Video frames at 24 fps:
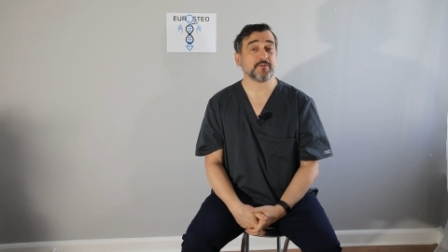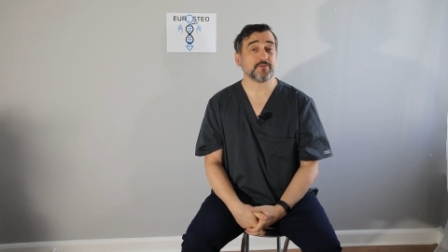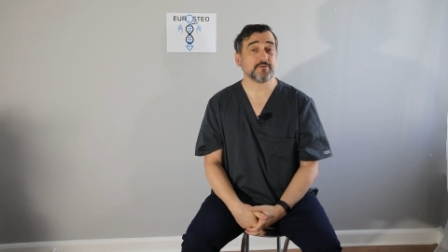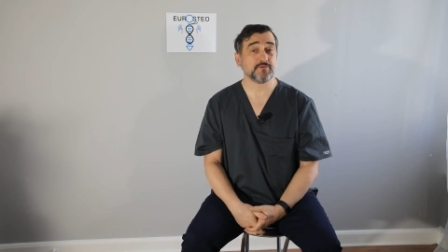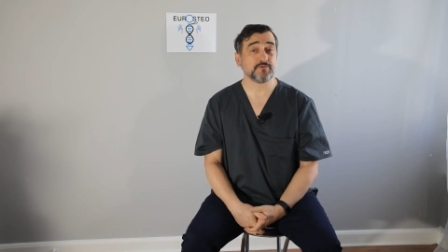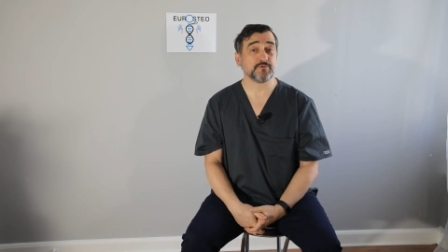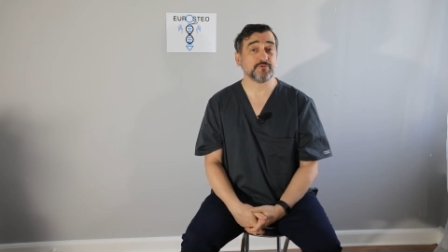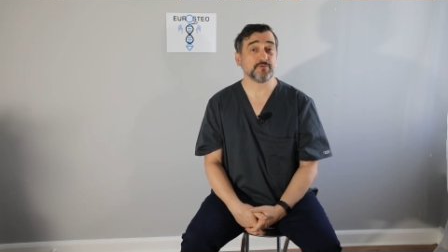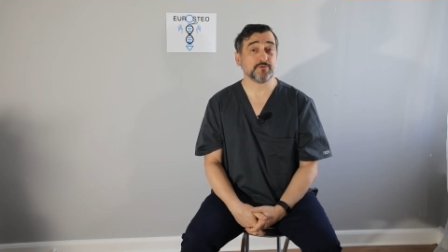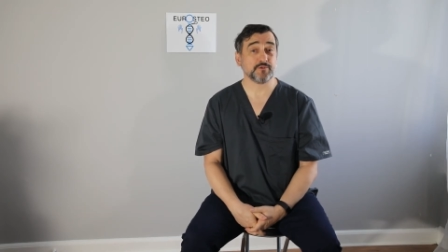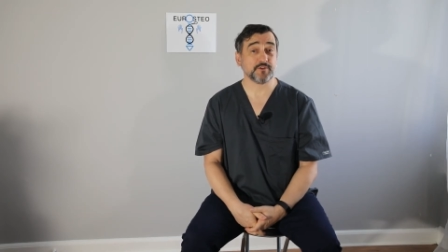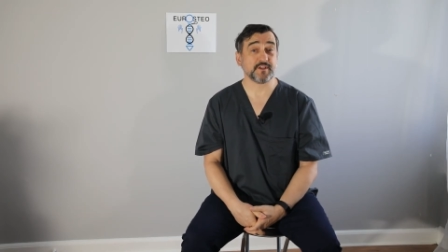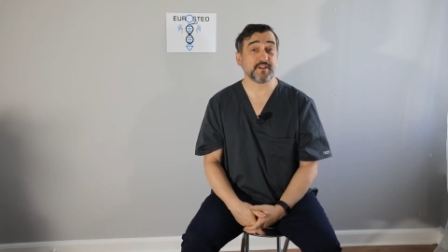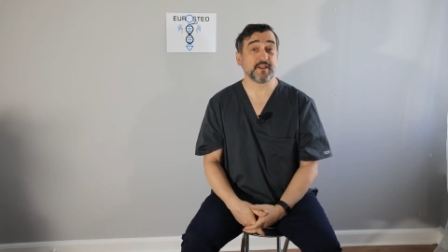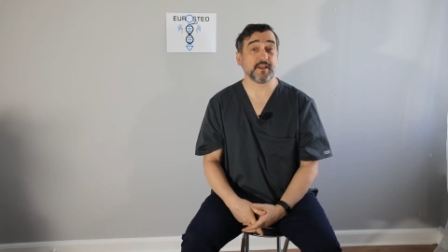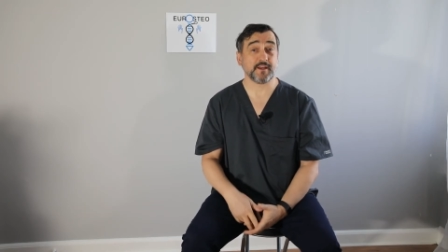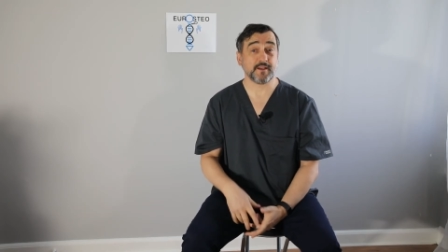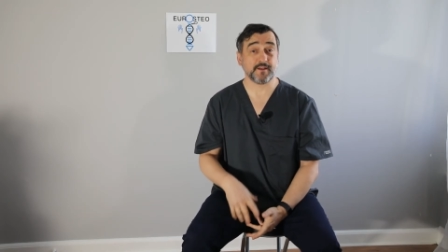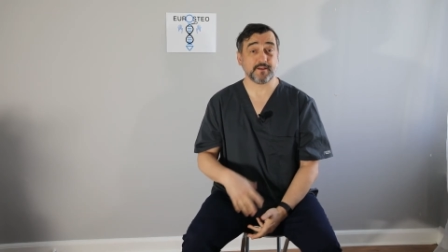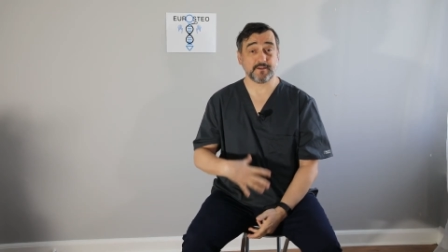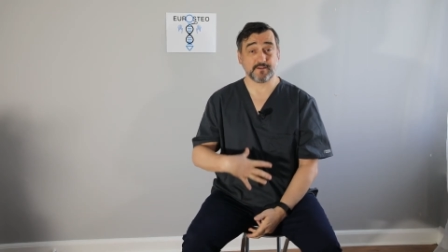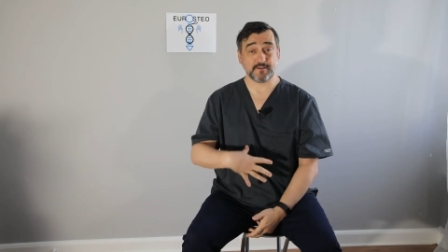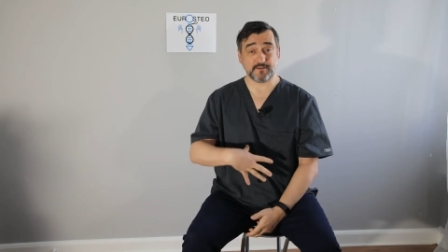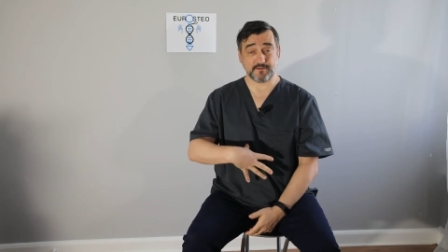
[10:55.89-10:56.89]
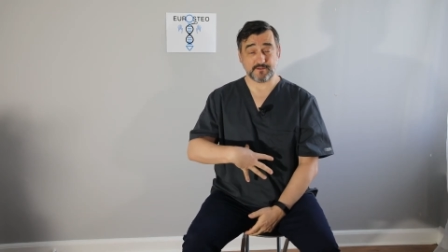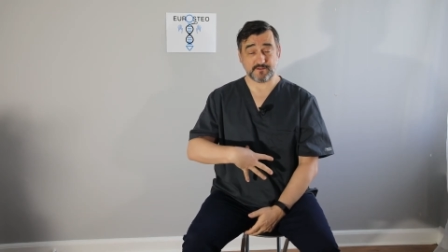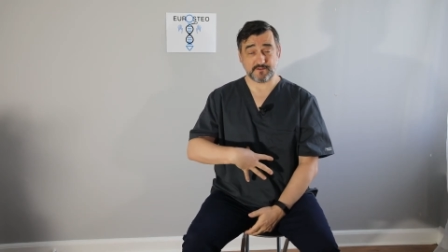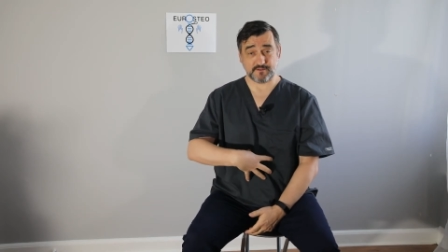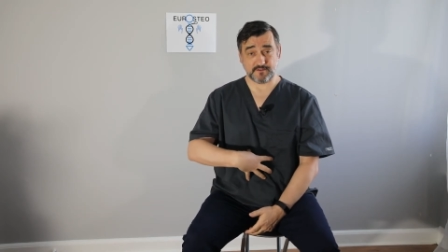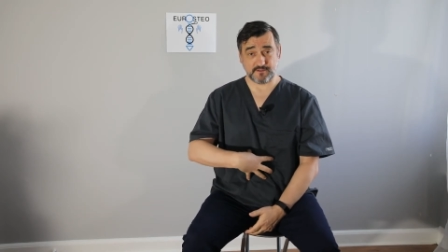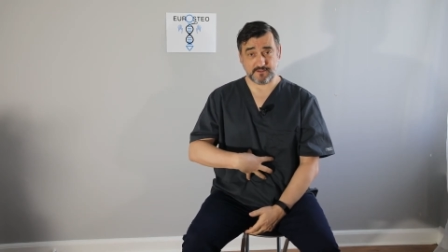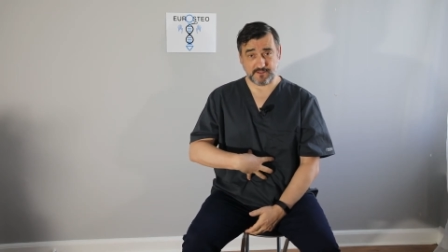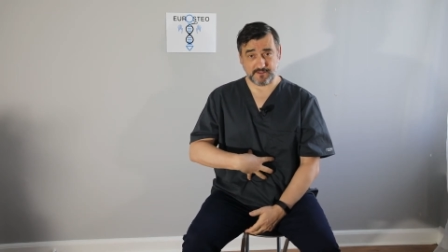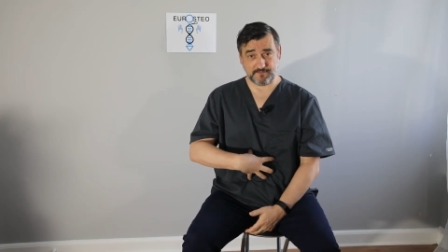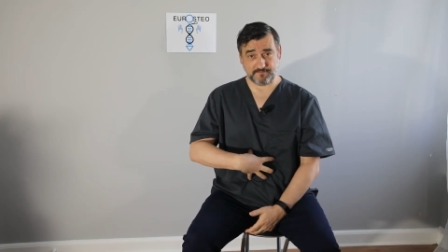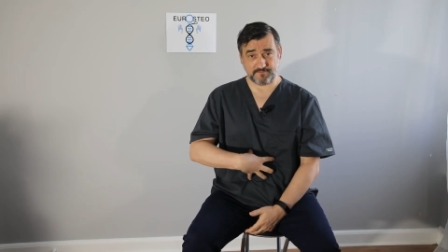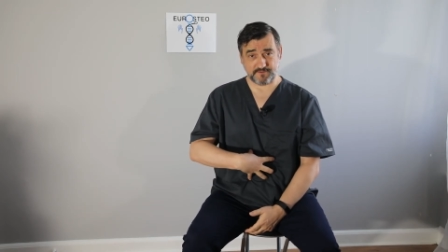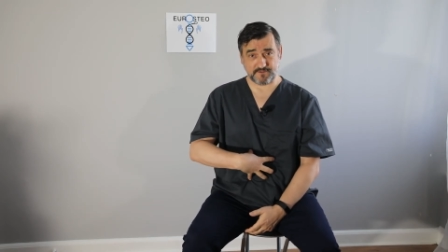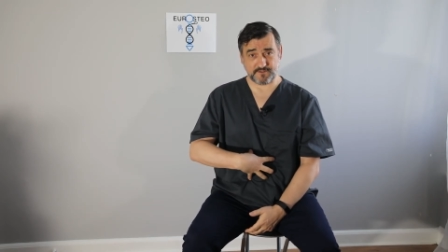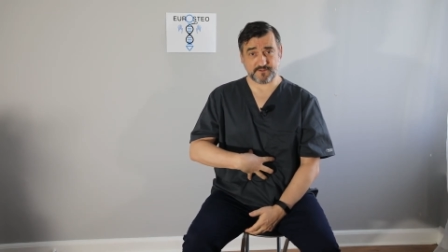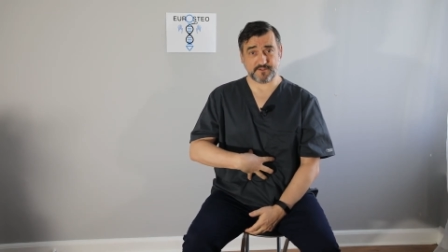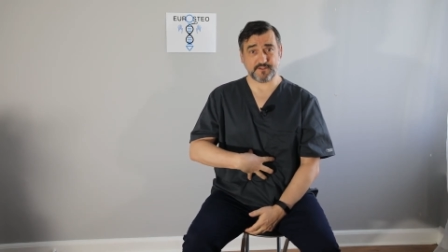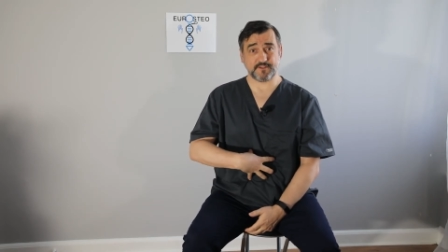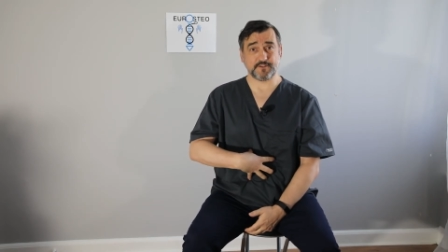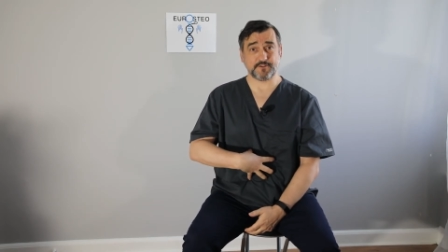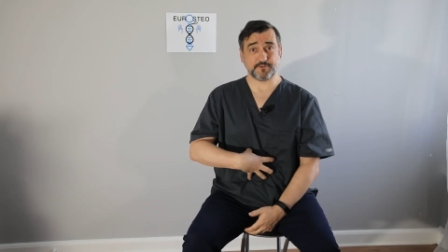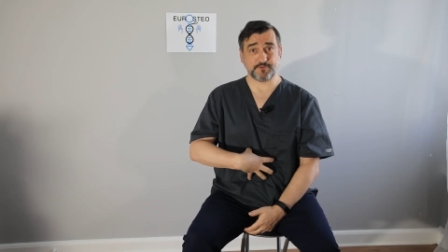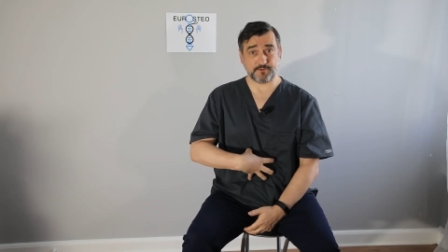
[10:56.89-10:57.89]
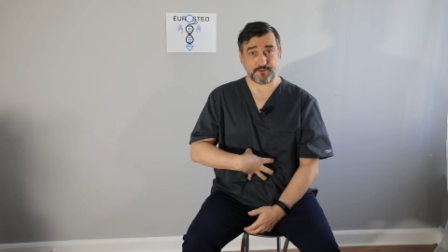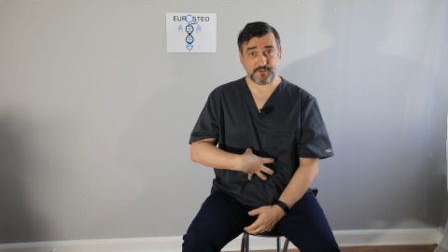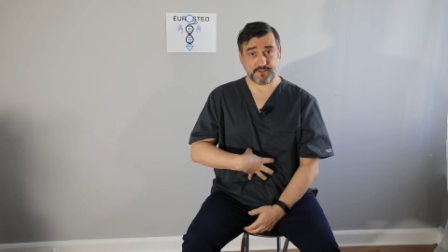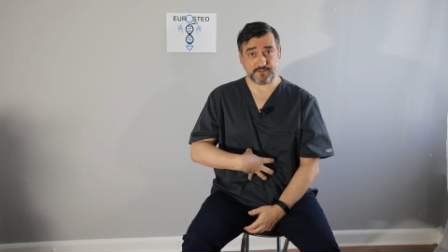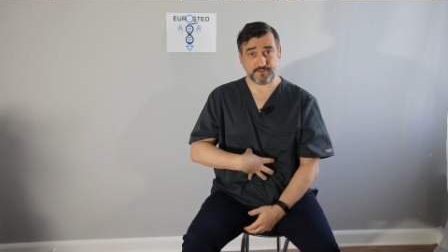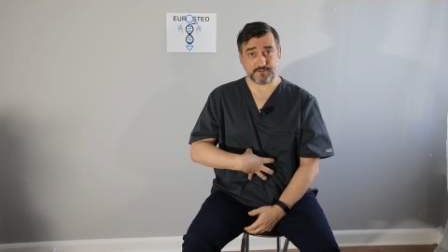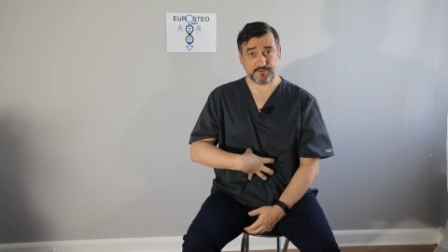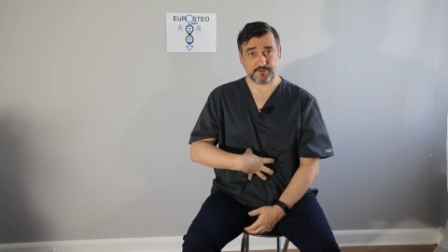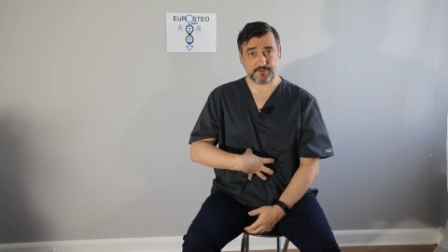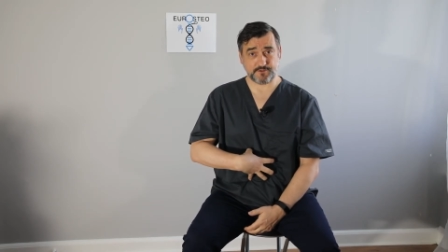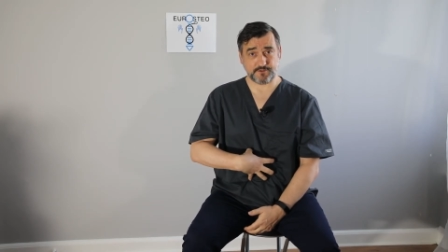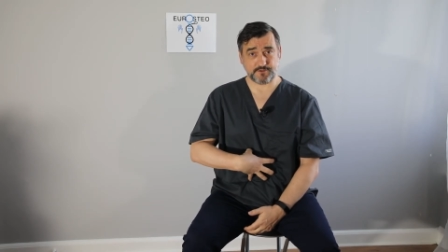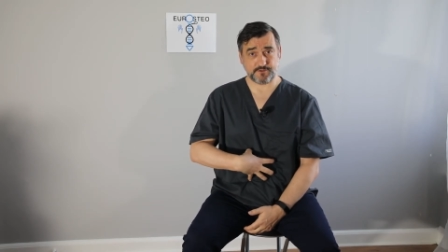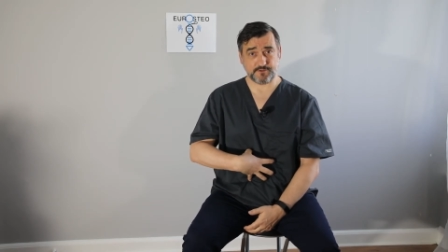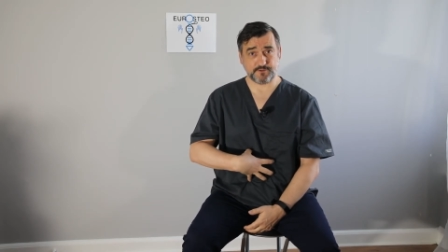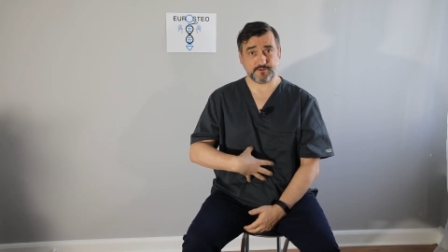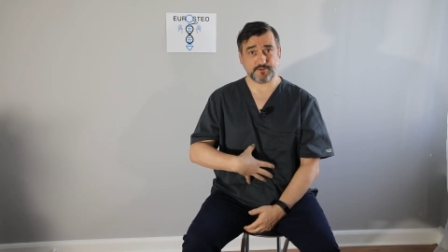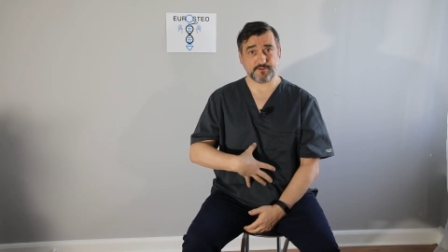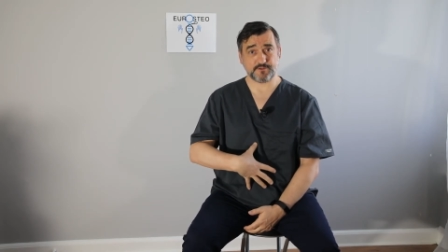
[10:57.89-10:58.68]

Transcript: to do again the lymphatic drainage,